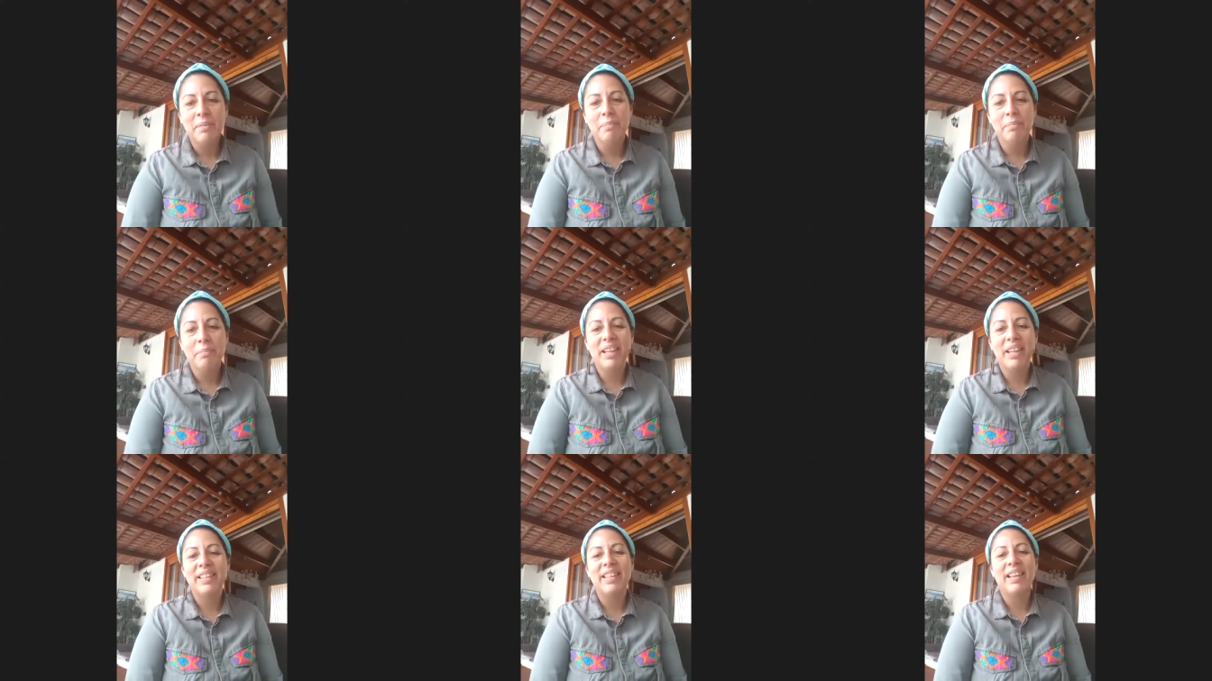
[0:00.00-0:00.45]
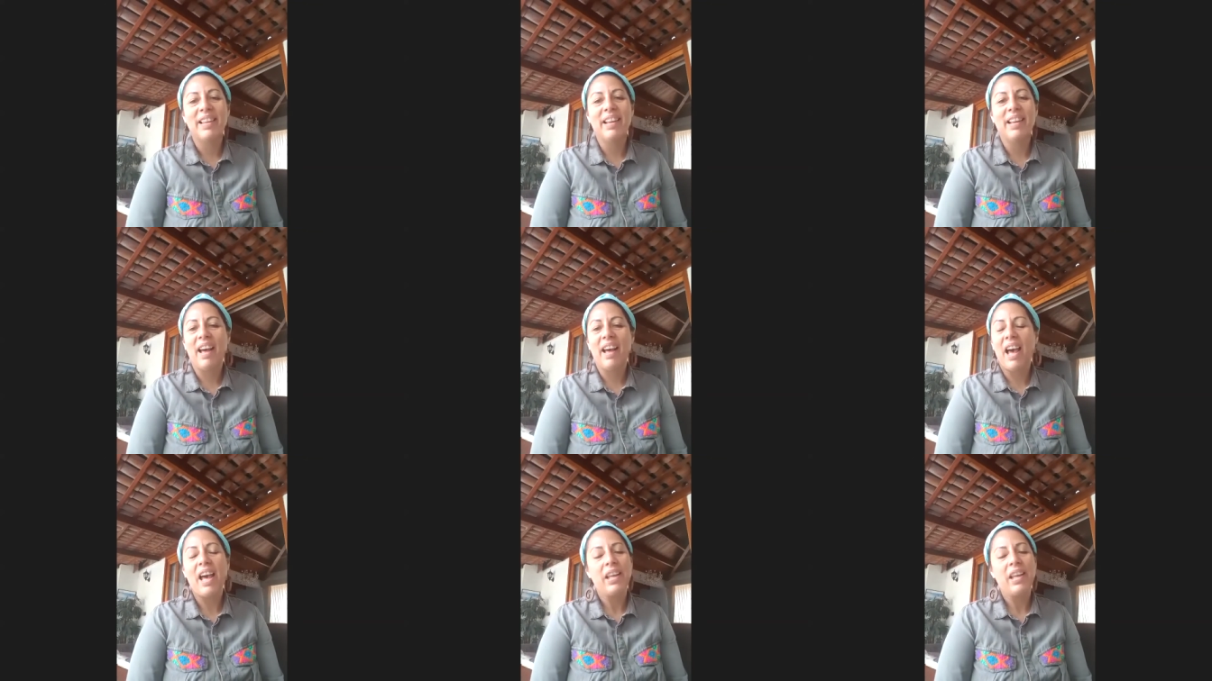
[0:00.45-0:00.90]
But
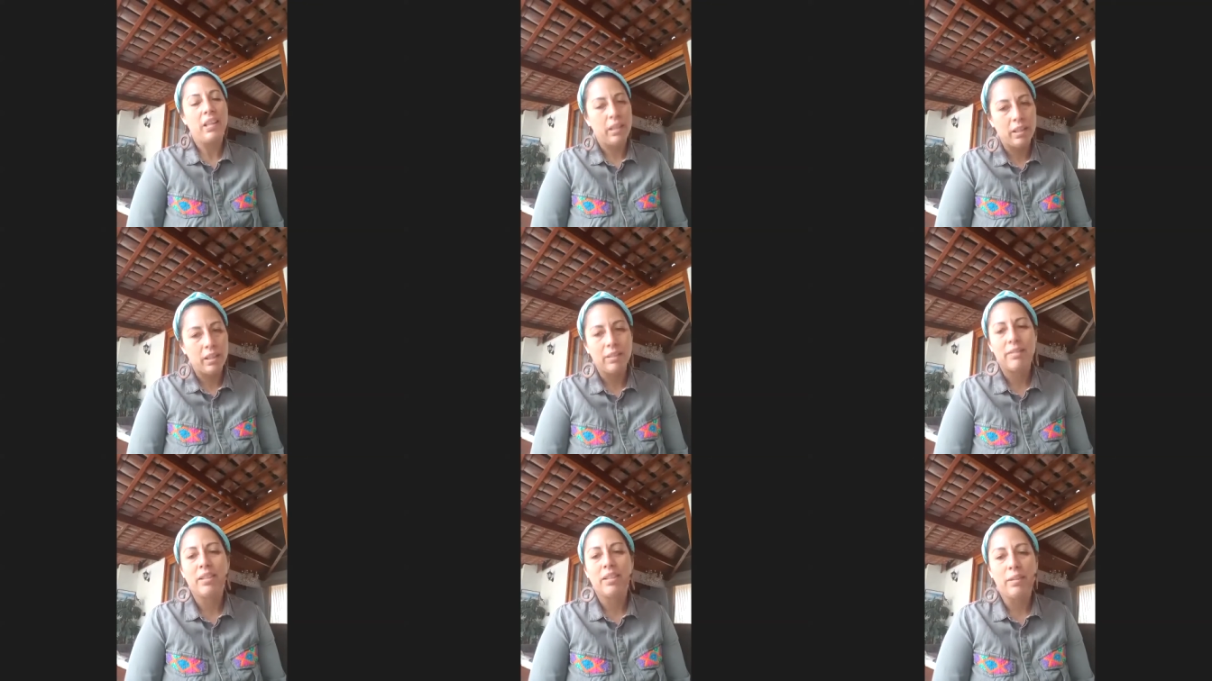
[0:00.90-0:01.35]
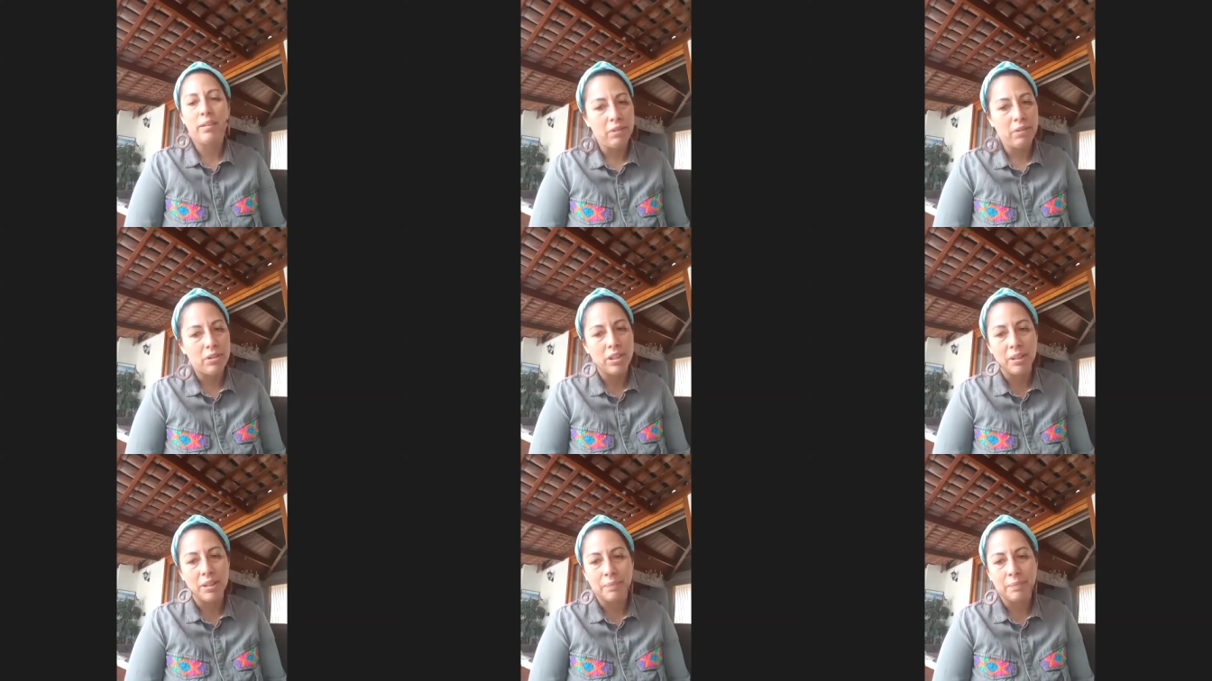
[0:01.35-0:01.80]
I eat
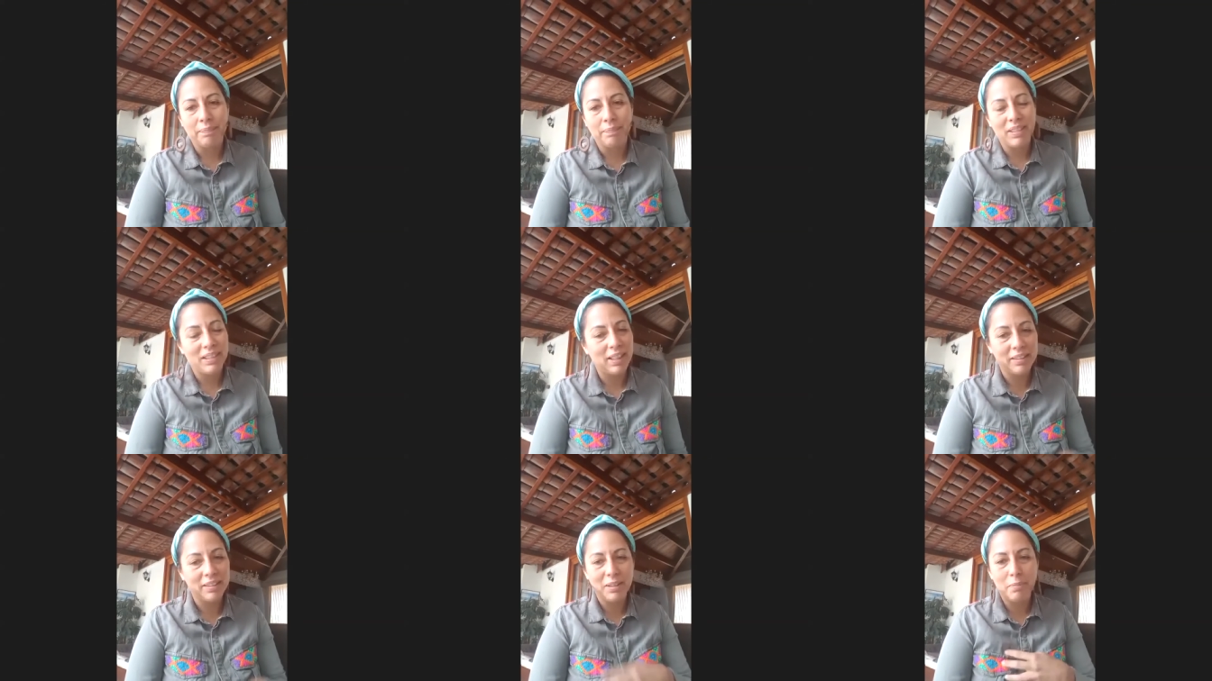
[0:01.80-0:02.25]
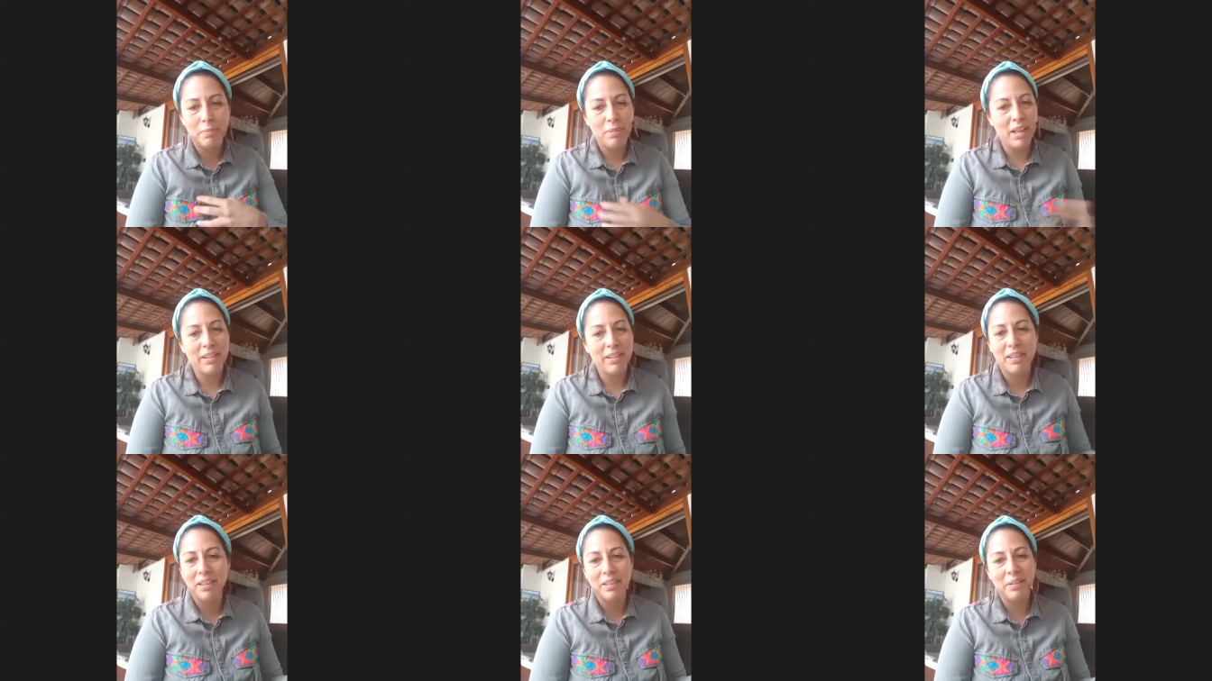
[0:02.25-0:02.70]
ceviche. It doesn't
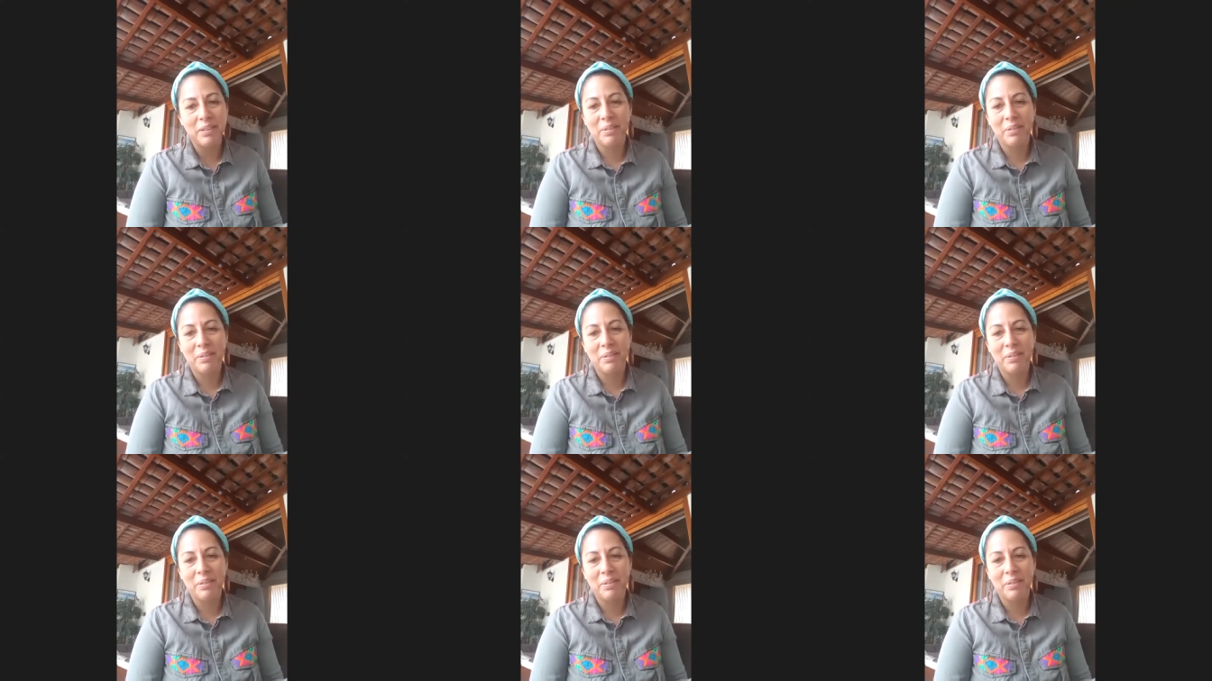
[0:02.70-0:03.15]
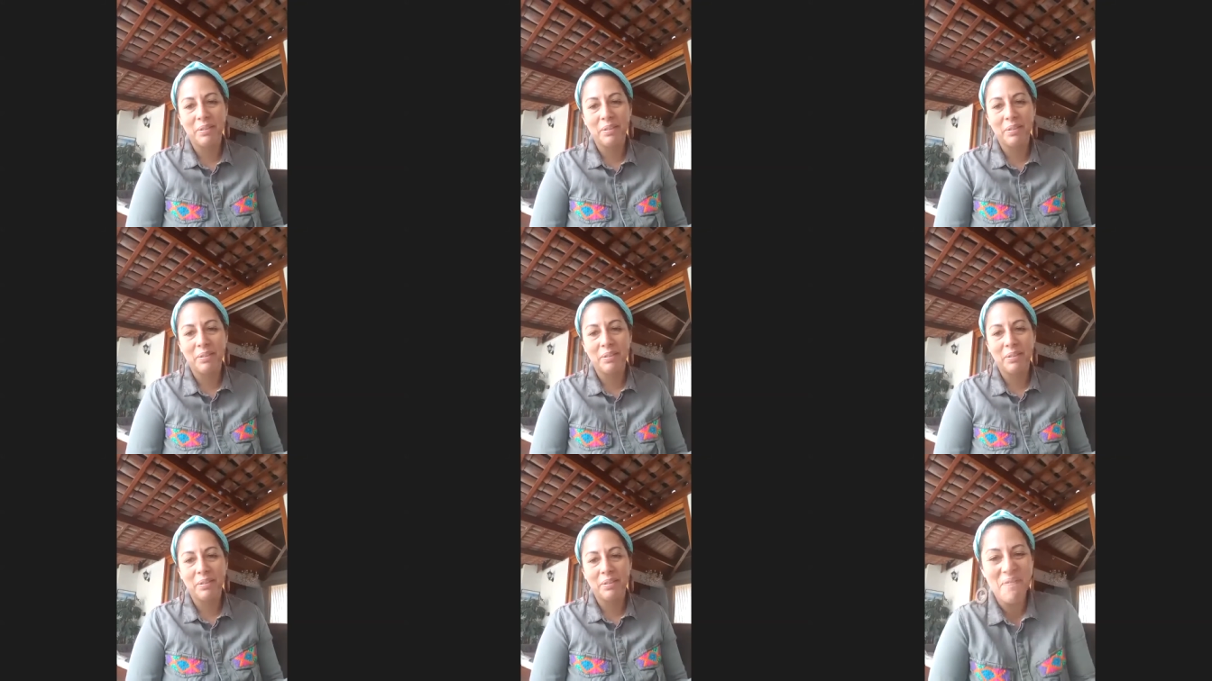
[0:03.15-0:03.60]
matter if, if
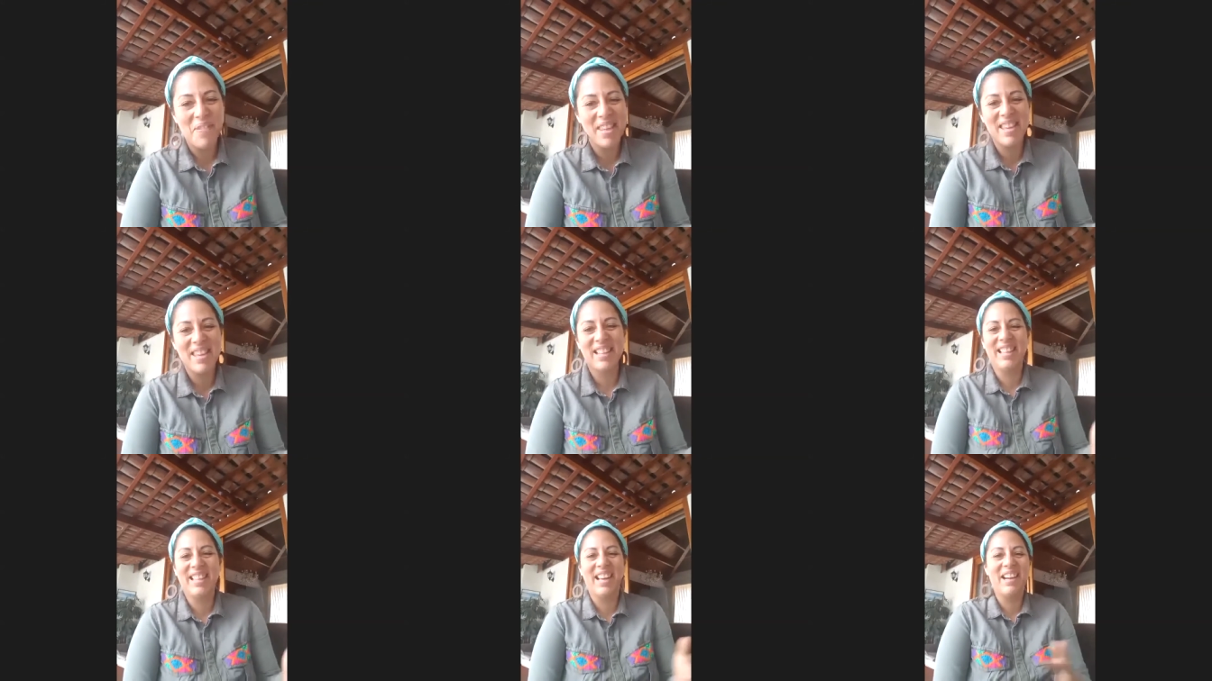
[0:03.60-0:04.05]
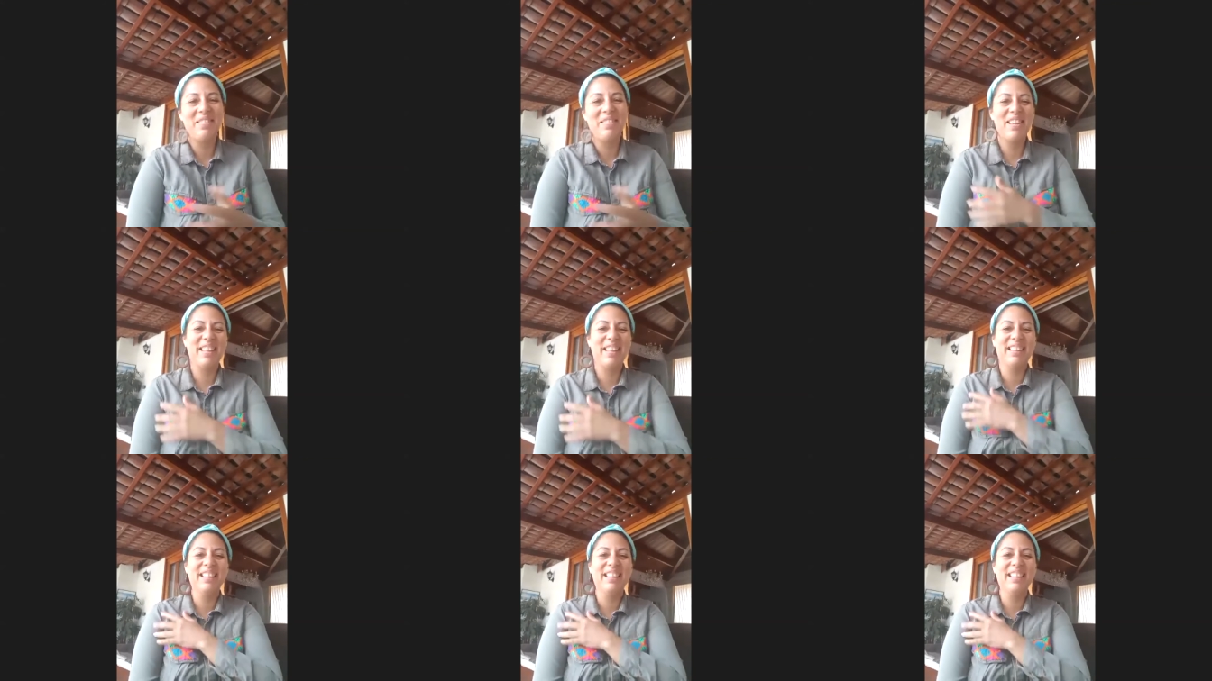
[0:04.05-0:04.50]
I'm vegetarian.